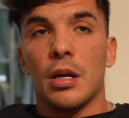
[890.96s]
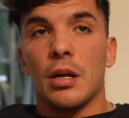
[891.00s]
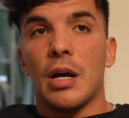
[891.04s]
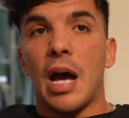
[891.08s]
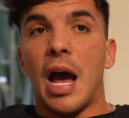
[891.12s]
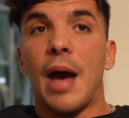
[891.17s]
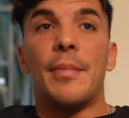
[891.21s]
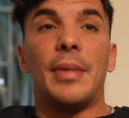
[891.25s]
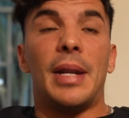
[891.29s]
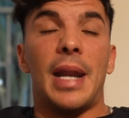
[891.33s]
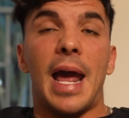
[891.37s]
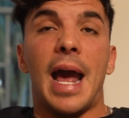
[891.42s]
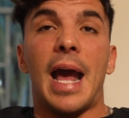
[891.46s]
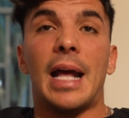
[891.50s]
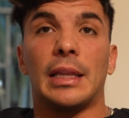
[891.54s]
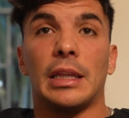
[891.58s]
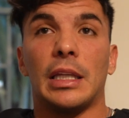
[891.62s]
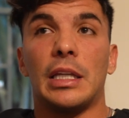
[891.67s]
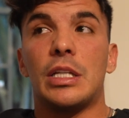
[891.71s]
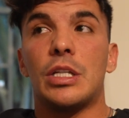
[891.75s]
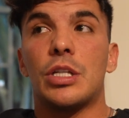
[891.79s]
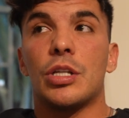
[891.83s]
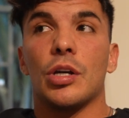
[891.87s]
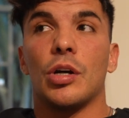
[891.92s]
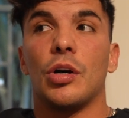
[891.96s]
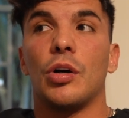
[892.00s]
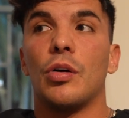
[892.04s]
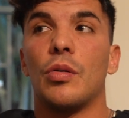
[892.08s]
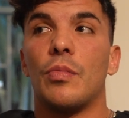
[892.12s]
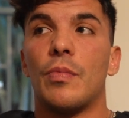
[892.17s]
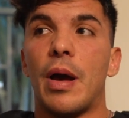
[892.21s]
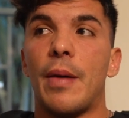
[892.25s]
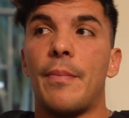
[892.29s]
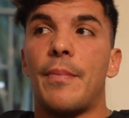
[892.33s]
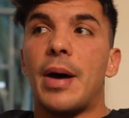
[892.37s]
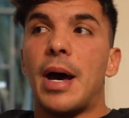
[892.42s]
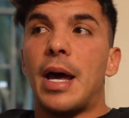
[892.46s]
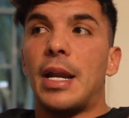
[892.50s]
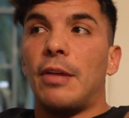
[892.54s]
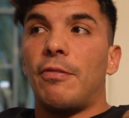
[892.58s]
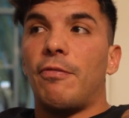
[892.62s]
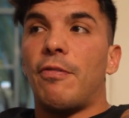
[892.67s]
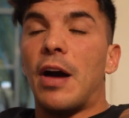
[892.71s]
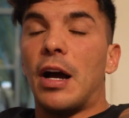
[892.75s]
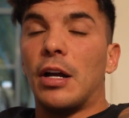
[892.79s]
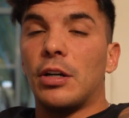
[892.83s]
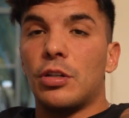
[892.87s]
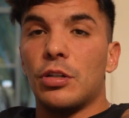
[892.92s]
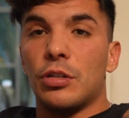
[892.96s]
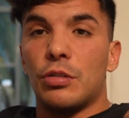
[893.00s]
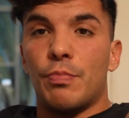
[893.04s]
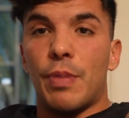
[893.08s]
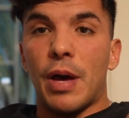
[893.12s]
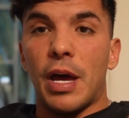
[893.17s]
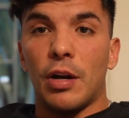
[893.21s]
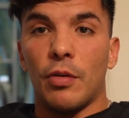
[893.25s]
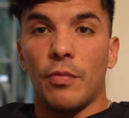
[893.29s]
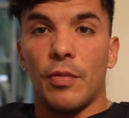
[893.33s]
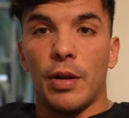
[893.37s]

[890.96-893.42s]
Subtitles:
I'm an athlete, so my body functions better